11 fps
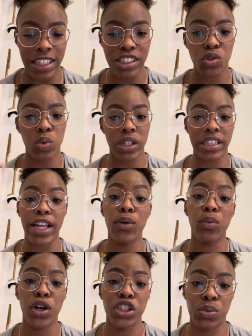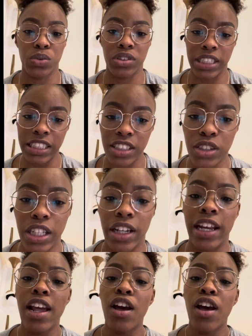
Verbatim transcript: This is what they were. This is the